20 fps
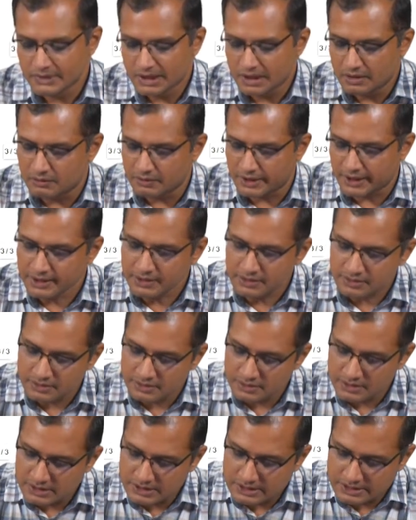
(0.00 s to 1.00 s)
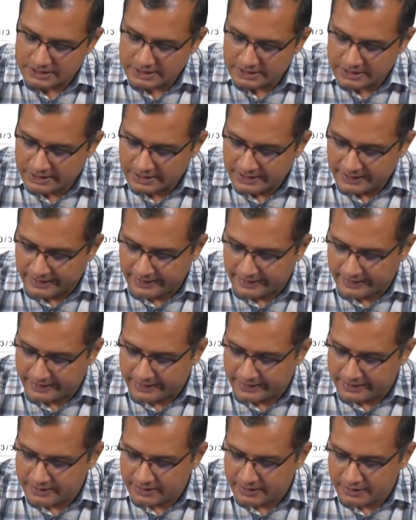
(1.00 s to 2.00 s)
okay,
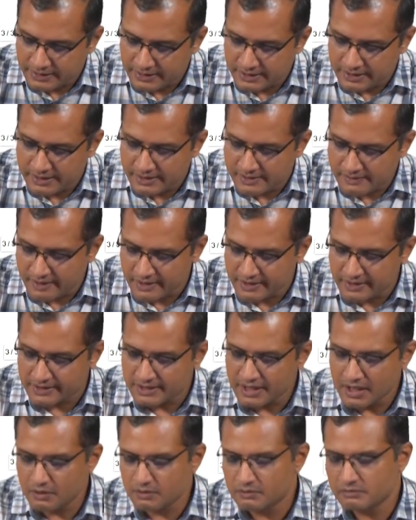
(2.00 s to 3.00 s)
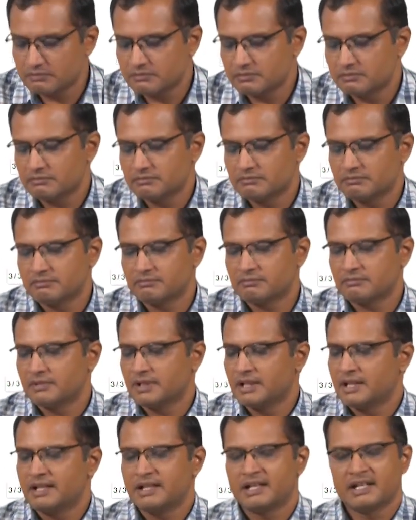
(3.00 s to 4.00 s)
and let us write it down.
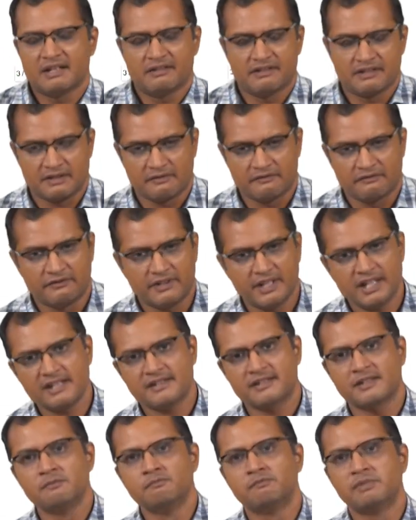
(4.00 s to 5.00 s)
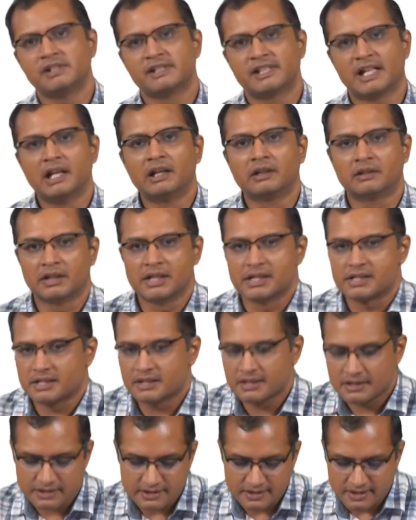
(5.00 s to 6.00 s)
It is a very simple
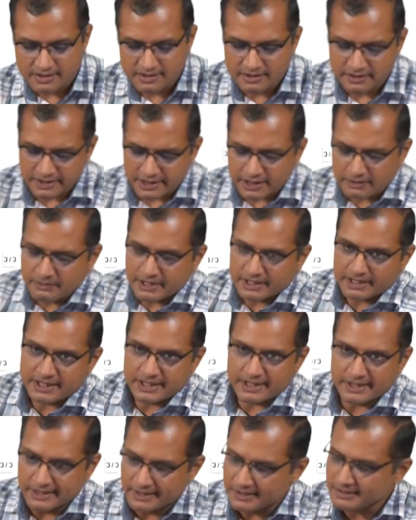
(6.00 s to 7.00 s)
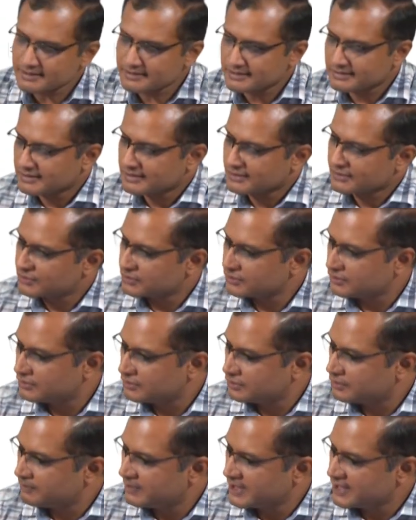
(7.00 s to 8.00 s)
calculation, just a little bit tedious.
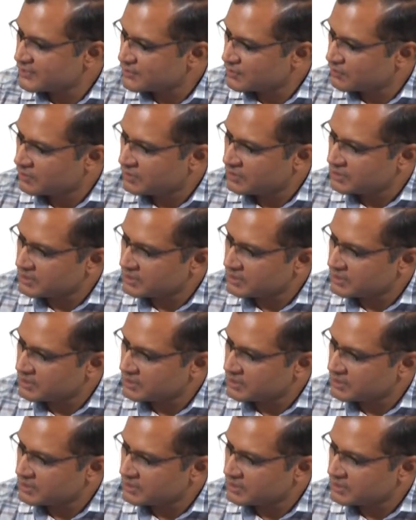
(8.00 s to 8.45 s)
So, please do